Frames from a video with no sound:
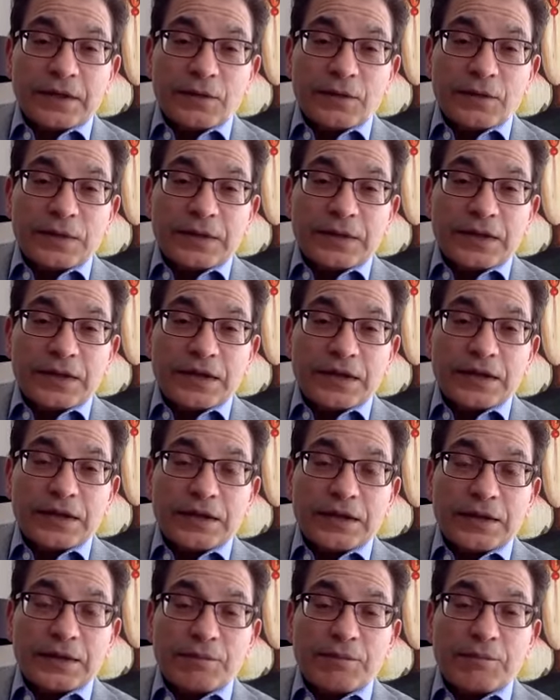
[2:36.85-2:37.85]
when
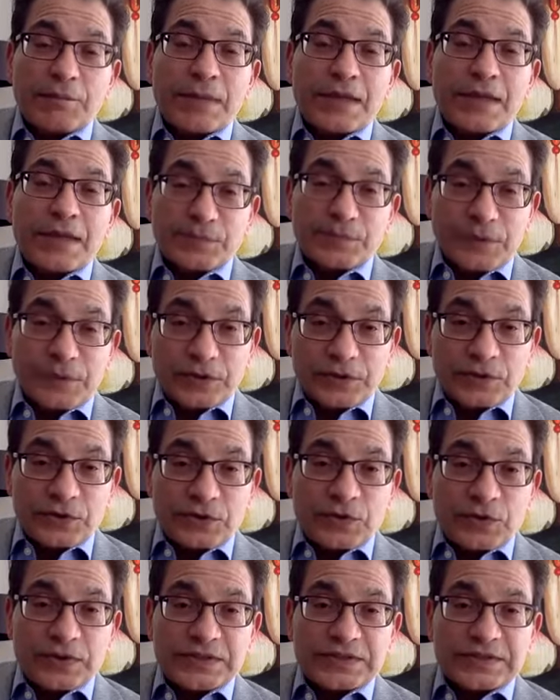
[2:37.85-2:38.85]
I met Mother
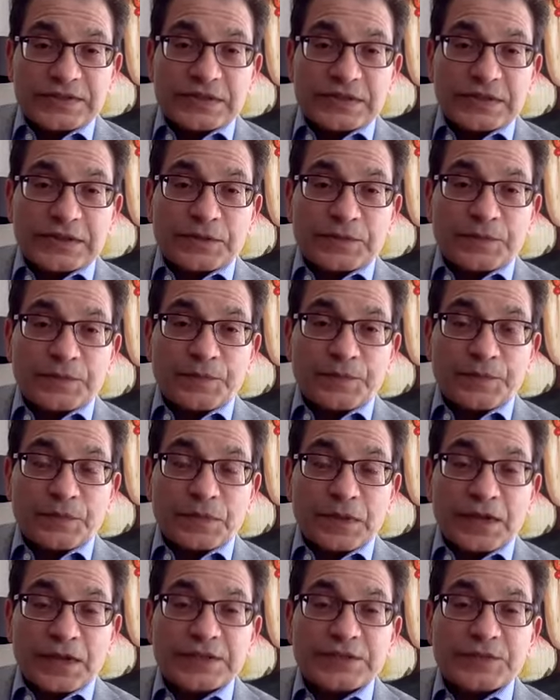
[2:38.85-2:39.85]
Teresa
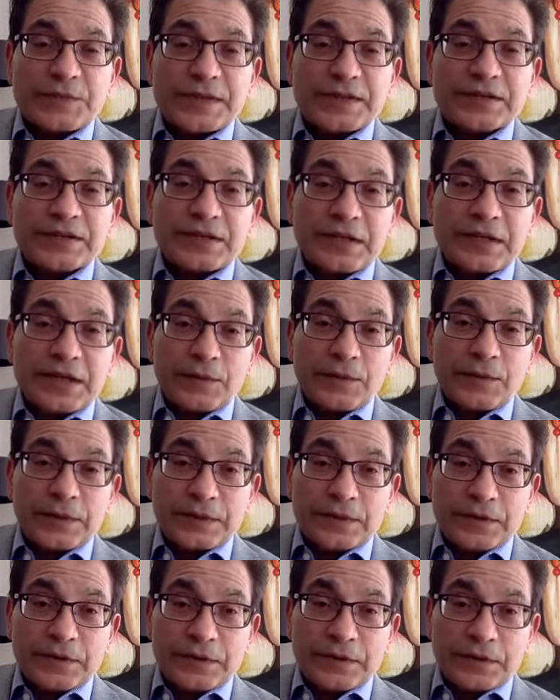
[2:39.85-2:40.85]
and spent a day with
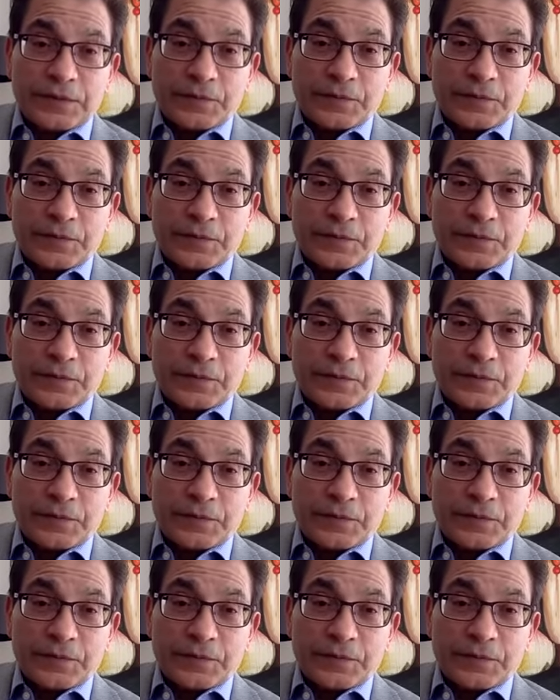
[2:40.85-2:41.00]
her.